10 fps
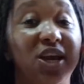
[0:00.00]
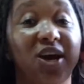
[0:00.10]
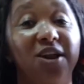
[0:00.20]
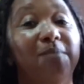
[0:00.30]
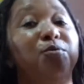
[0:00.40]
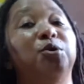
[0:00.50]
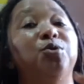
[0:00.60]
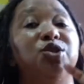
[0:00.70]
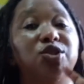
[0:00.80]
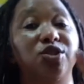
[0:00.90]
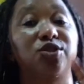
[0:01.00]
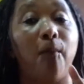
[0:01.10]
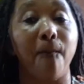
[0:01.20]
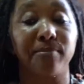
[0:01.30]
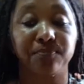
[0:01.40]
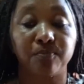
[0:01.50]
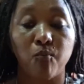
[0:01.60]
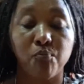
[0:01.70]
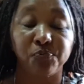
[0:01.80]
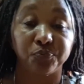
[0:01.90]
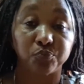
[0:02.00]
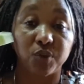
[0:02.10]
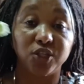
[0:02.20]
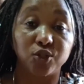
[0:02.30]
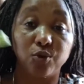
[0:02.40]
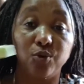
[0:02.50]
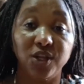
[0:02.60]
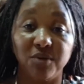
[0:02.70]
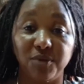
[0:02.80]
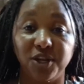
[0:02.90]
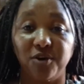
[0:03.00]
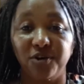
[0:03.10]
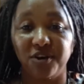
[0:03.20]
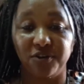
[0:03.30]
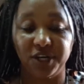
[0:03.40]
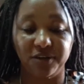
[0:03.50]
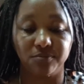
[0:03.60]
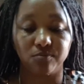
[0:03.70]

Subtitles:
and I'm now just it's cooling me down already.